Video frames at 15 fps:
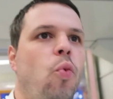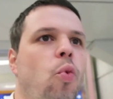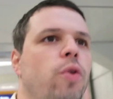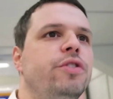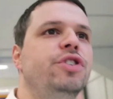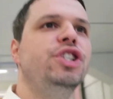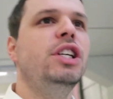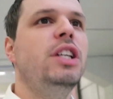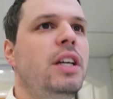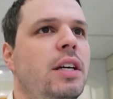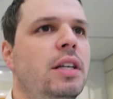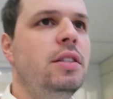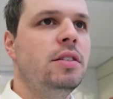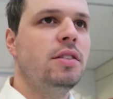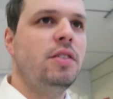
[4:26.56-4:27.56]
wore
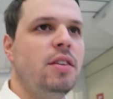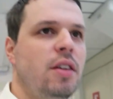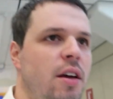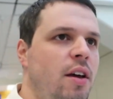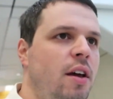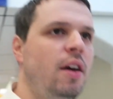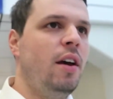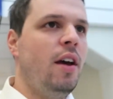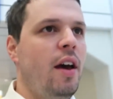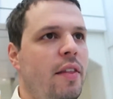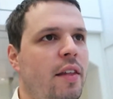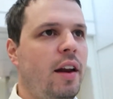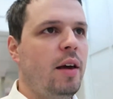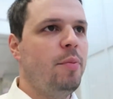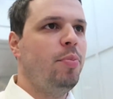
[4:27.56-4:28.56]
jeans,
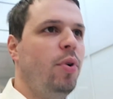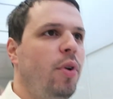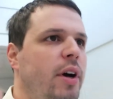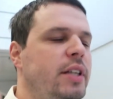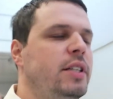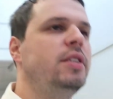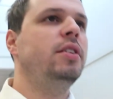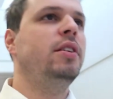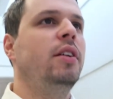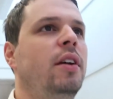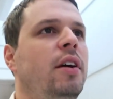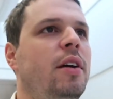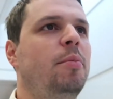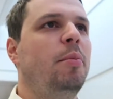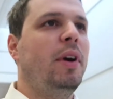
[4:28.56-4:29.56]
and then I put
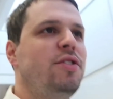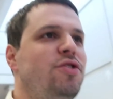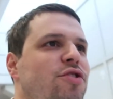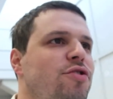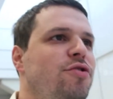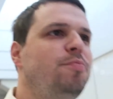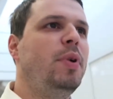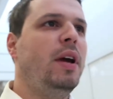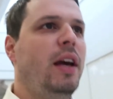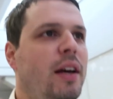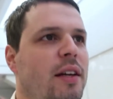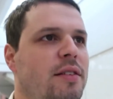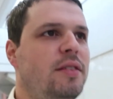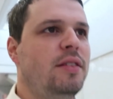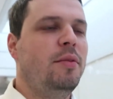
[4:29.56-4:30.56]
my suit
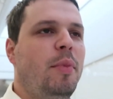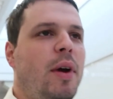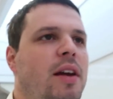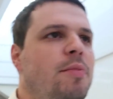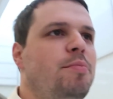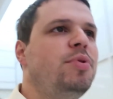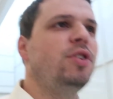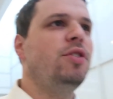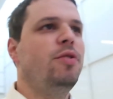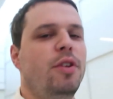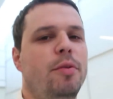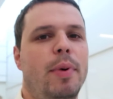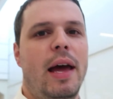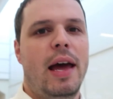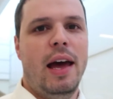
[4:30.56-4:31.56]
pants in my
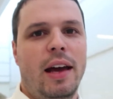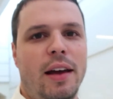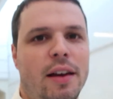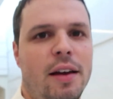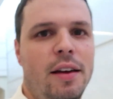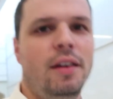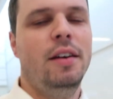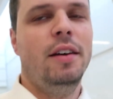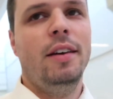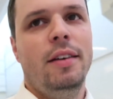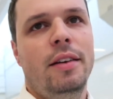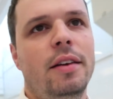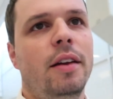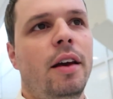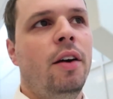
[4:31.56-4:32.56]
computer bag.
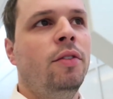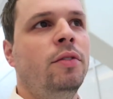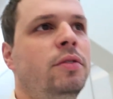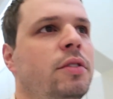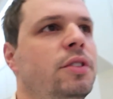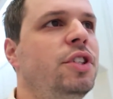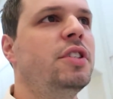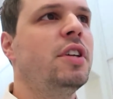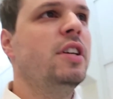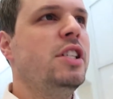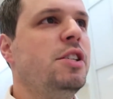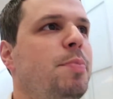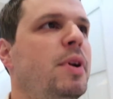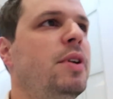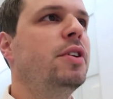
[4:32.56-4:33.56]
You know, just because
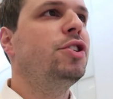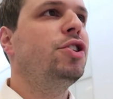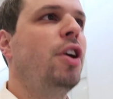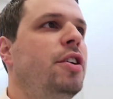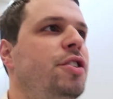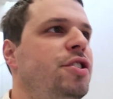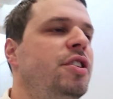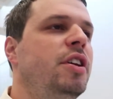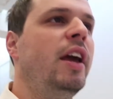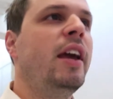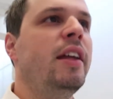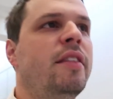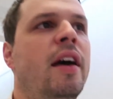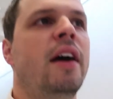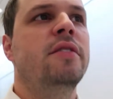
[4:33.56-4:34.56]
Spirit charges you
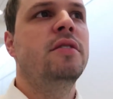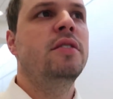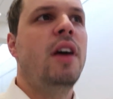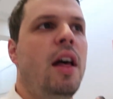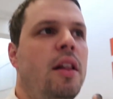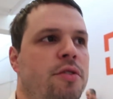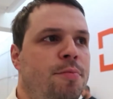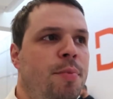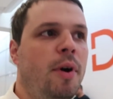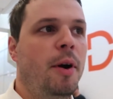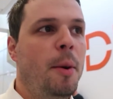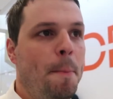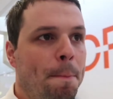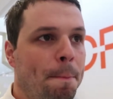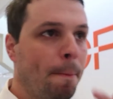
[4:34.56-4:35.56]
$8,000
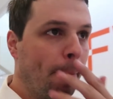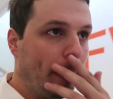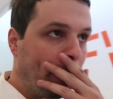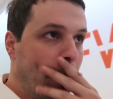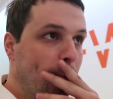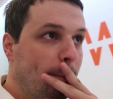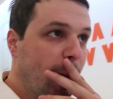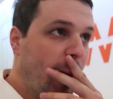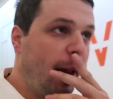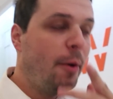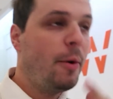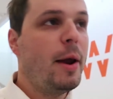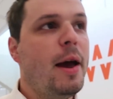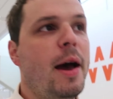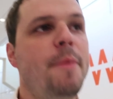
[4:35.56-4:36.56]
per
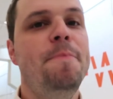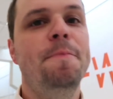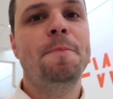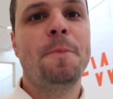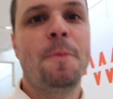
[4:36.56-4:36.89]
carry-on.